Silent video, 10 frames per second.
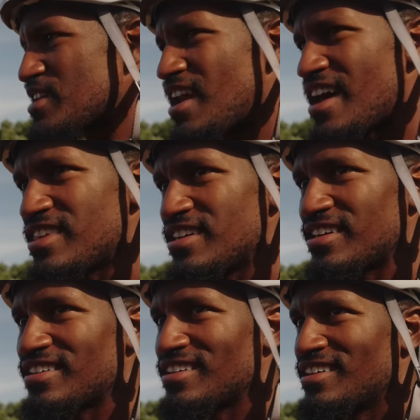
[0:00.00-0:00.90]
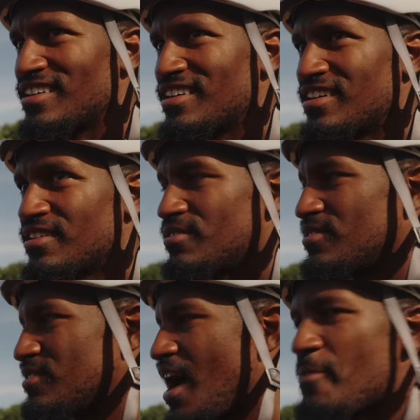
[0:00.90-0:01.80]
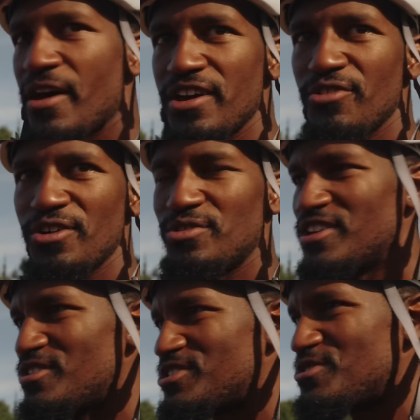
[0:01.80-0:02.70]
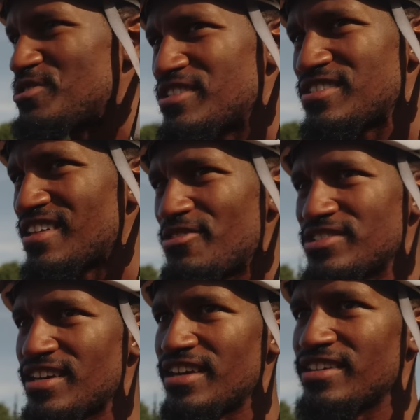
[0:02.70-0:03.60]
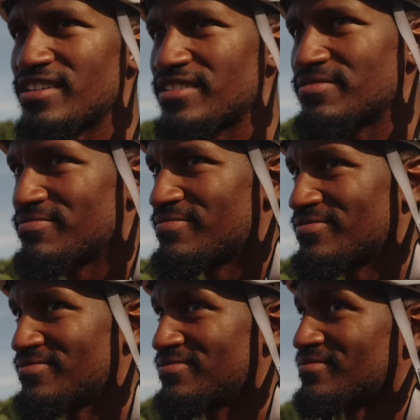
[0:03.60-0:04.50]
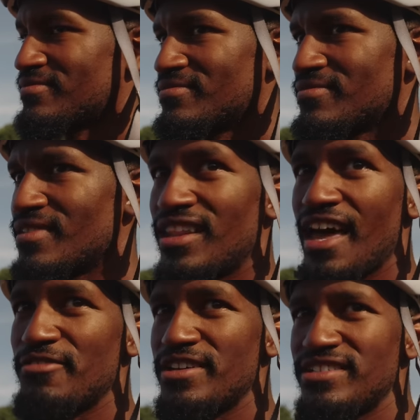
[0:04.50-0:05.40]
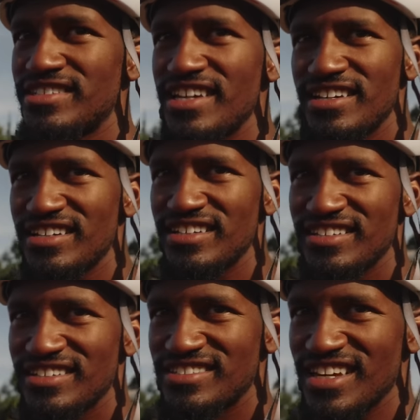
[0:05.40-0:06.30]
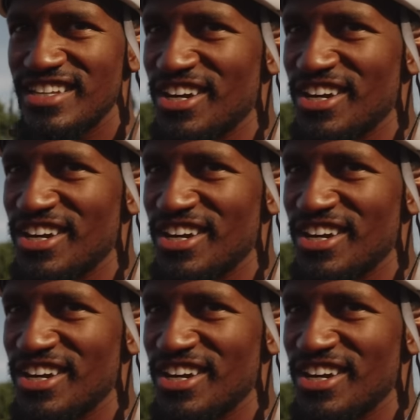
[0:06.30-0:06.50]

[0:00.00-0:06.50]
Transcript: and I think I probably rode with no shoes until I was like eleven, ten, ten